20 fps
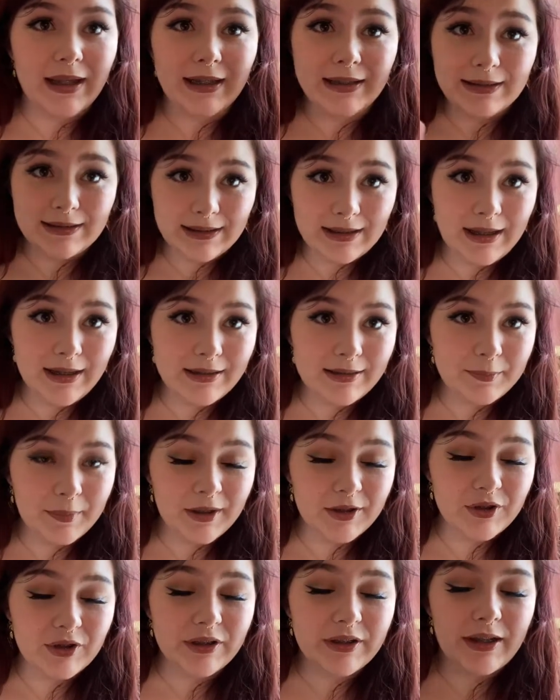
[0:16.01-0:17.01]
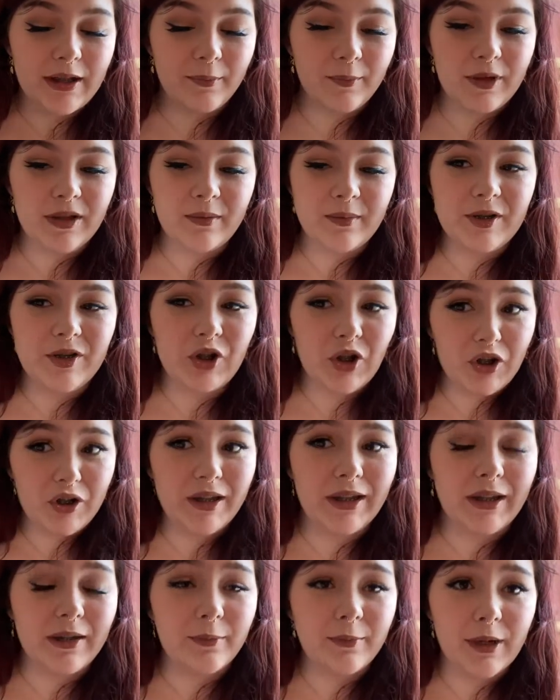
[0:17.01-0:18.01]
And today especially, I'm going to be
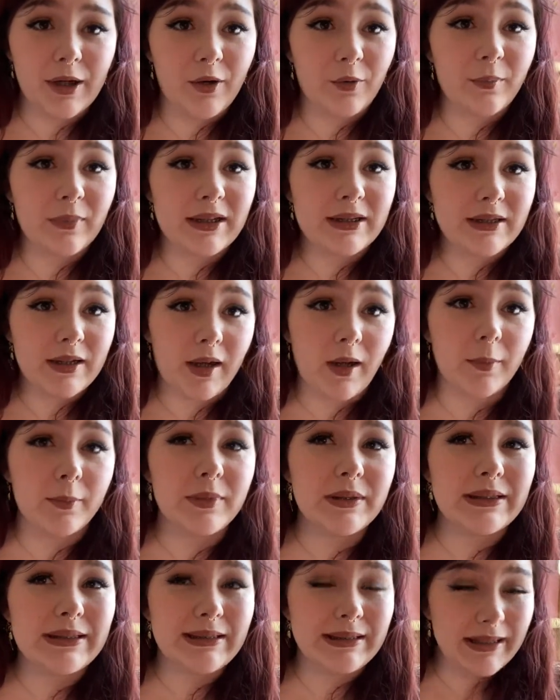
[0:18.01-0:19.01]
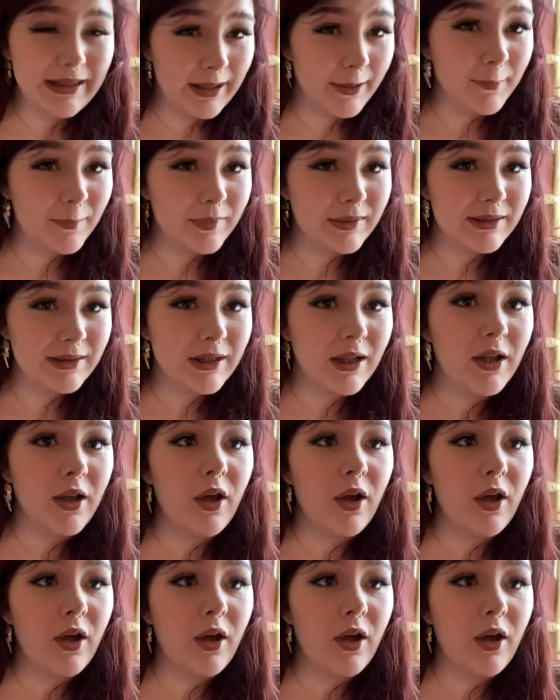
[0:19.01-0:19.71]
talking about my top tips